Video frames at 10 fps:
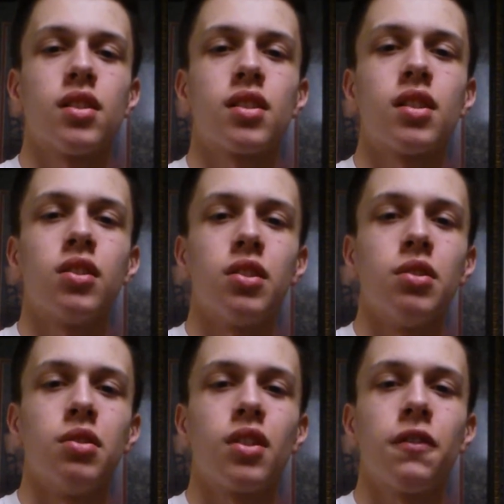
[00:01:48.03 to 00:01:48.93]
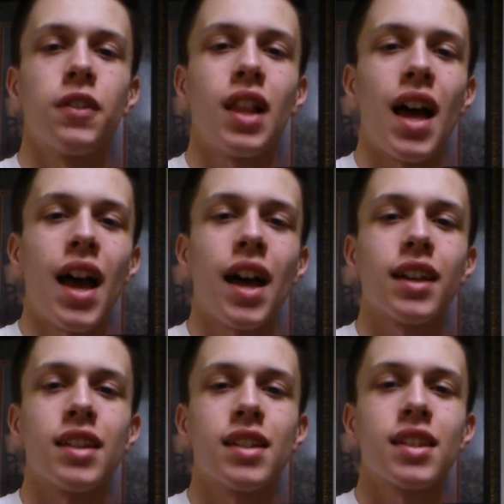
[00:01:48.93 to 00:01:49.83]
salute the
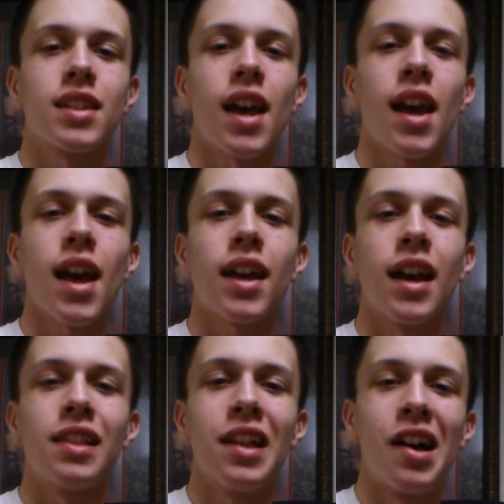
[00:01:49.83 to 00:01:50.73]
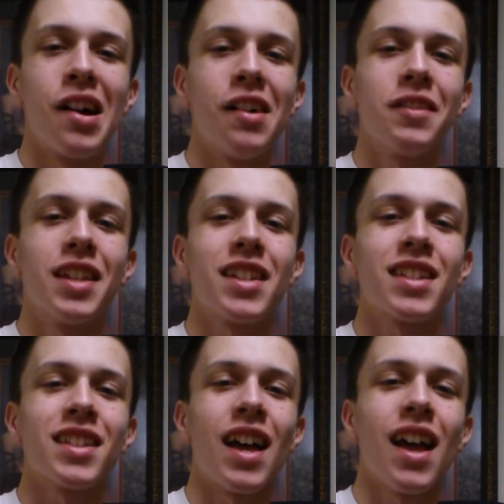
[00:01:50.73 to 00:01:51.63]
flag and say, I love
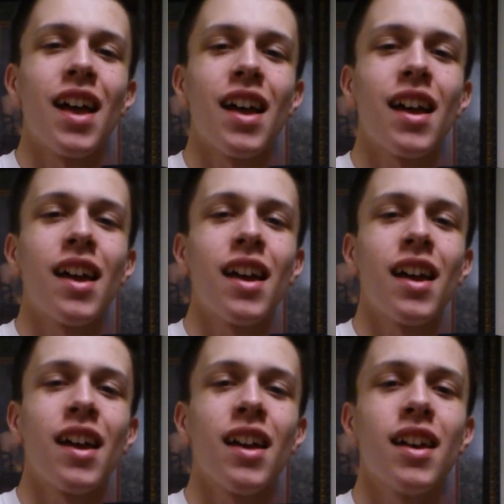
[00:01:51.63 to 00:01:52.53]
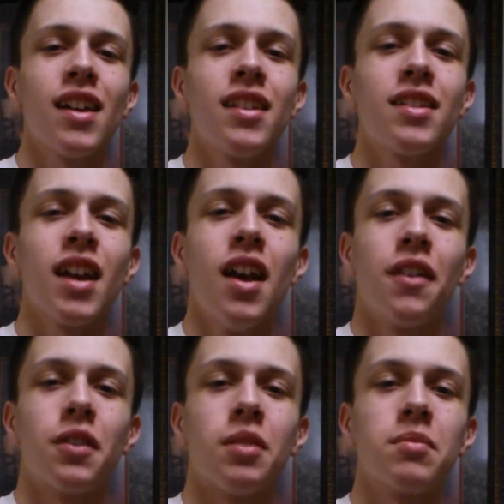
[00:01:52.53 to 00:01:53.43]
this land
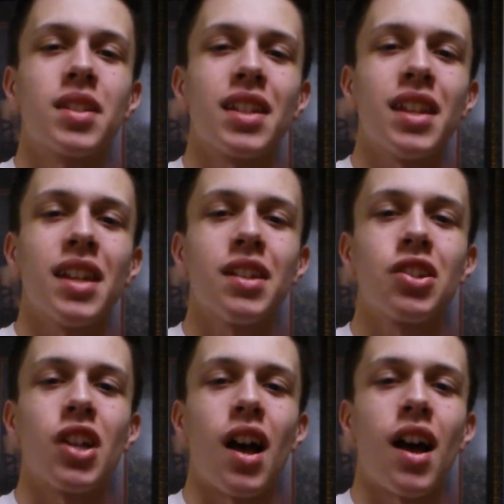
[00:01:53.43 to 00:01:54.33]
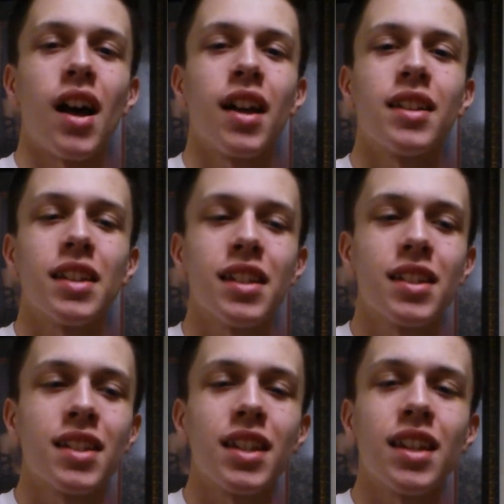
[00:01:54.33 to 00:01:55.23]
from sea to
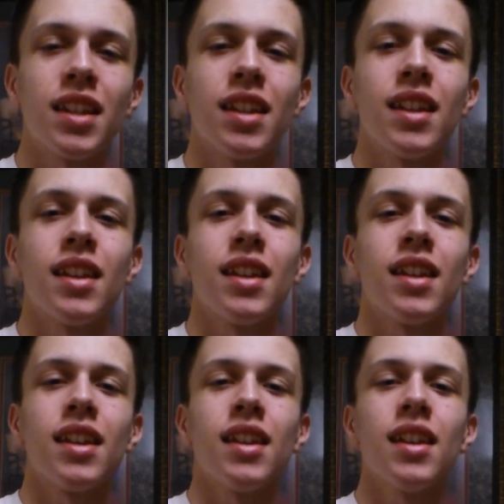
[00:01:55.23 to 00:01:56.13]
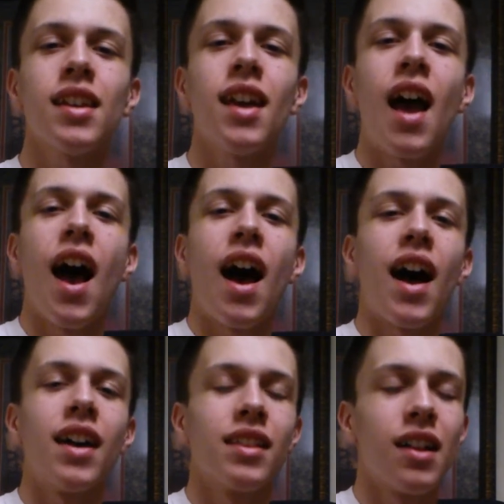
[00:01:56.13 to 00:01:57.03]
shining sea.
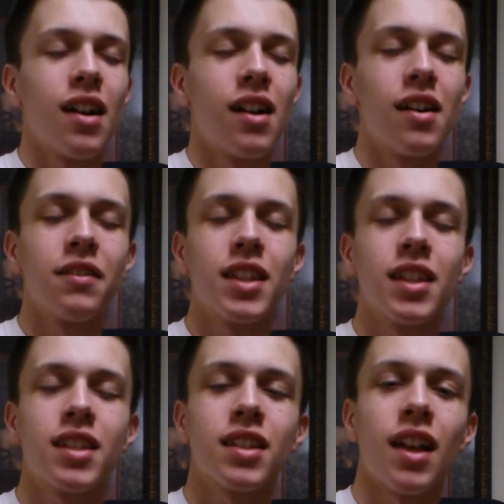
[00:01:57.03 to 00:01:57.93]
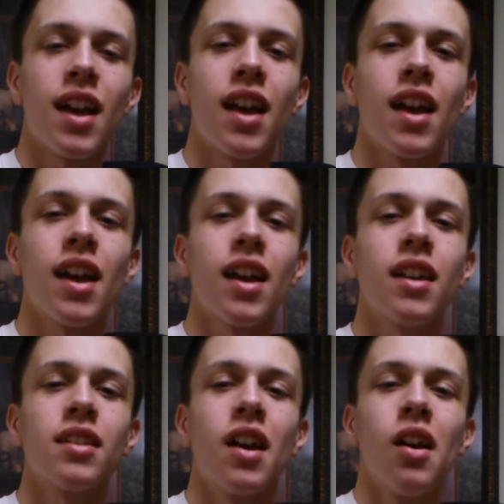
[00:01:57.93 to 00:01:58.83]
I love this
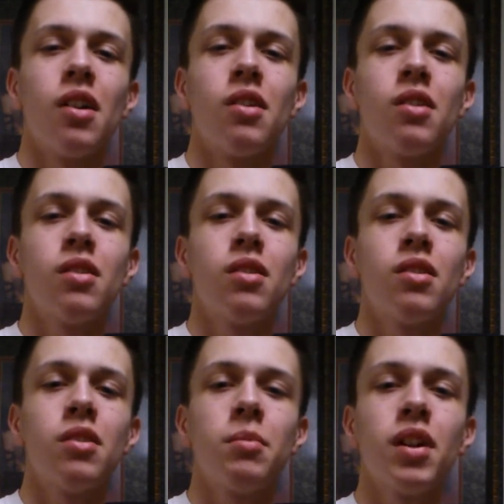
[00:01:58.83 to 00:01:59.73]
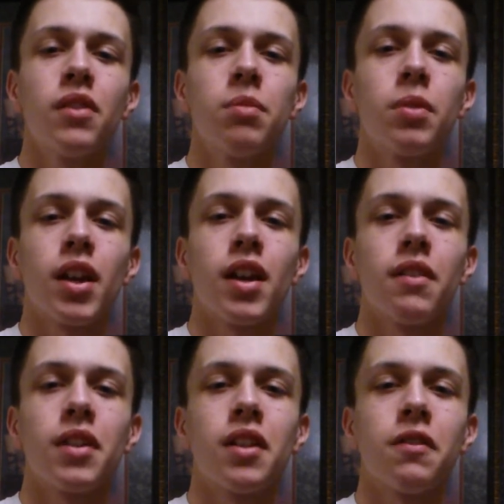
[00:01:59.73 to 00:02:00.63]
land, home of the
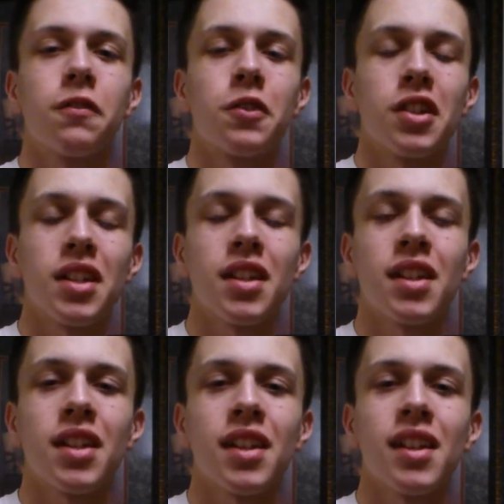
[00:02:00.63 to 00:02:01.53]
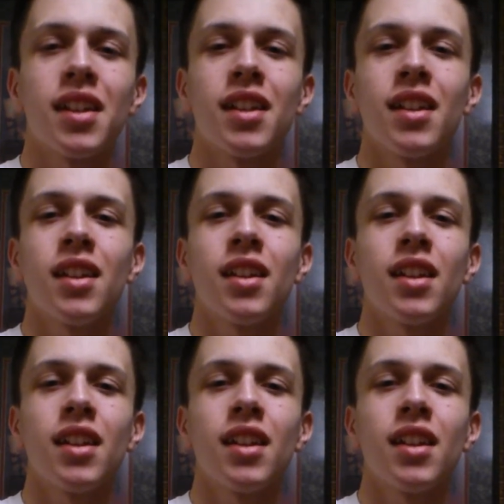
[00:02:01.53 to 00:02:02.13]
brave and free.